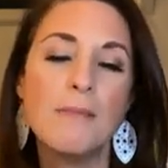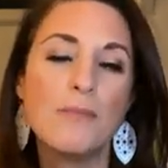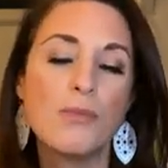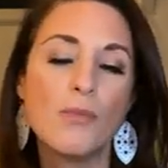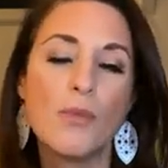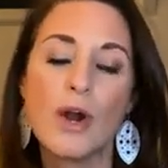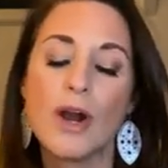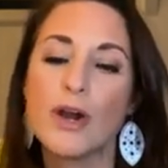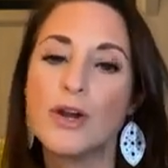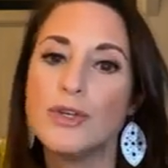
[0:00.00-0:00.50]

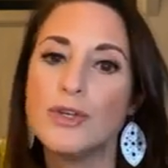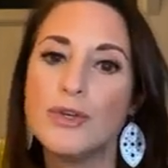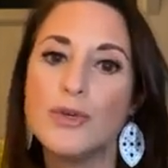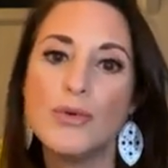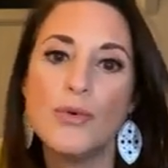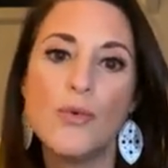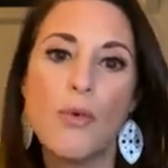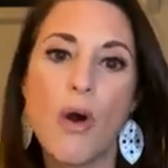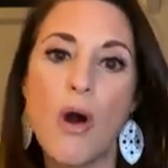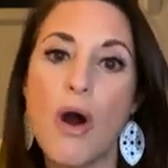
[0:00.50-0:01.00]
where
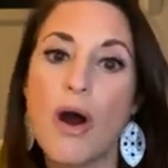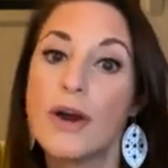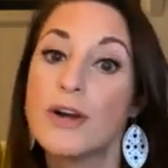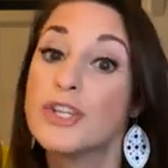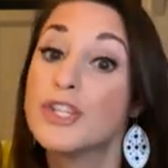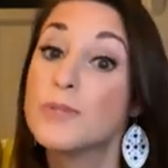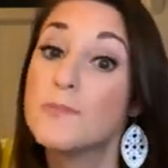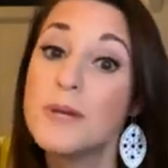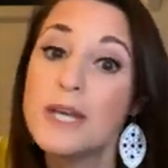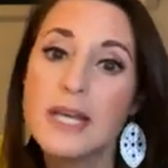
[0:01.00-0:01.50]
you are
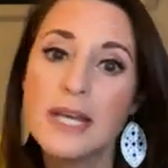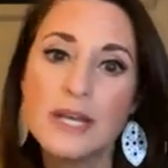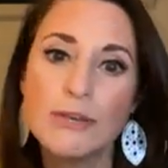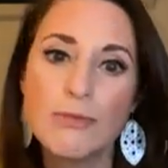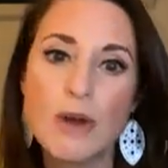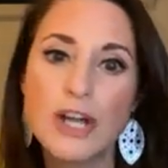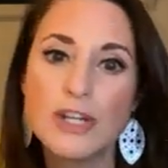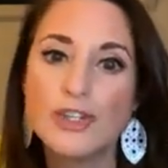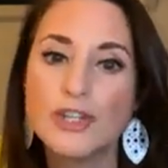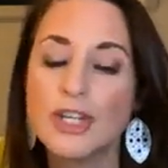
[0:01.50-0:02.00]
speaking
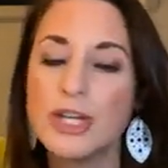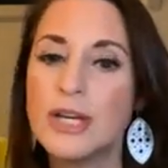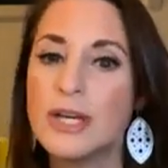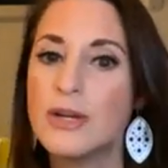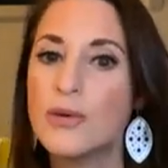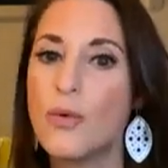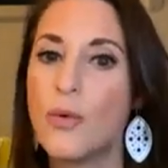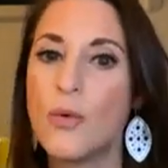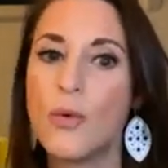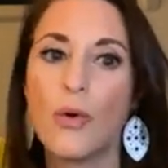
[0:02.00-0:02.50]

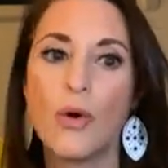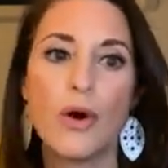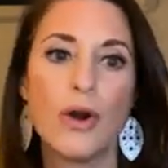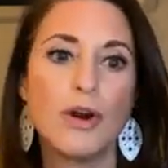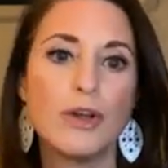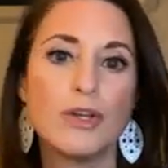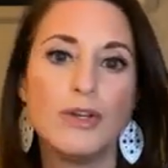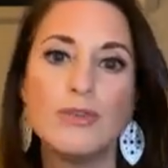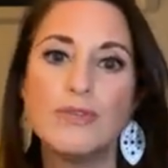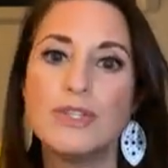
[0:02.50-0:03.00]
Russian, or
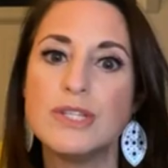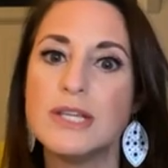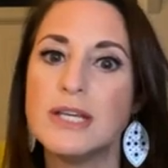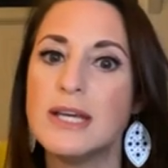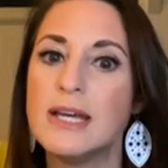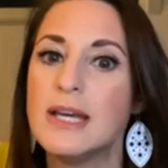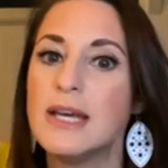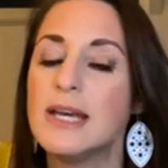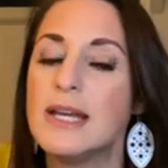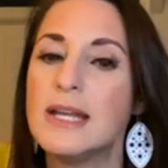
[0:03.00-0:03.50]
you
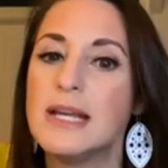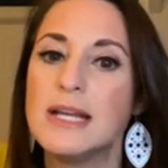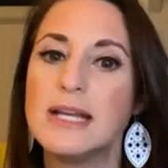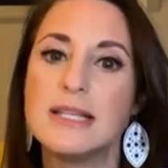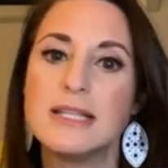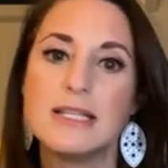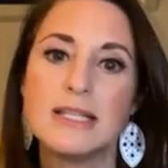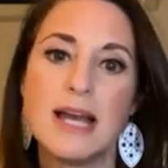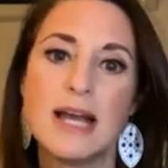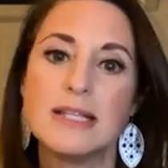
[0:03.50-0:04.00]
did an
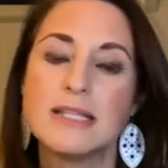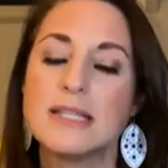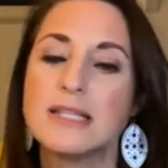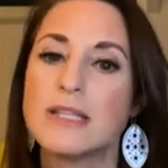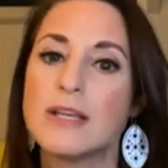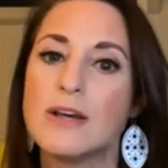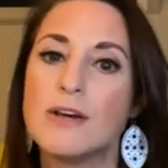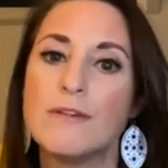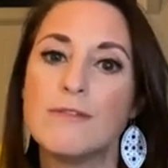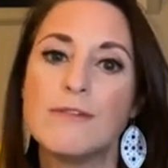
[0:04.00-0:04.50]

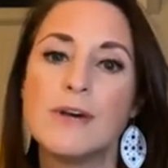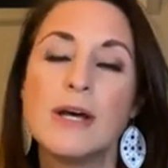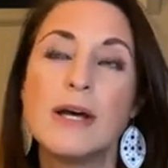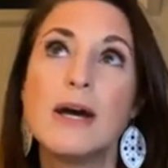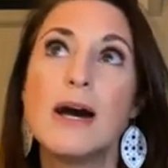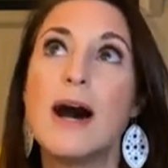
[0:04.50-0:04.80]
intensive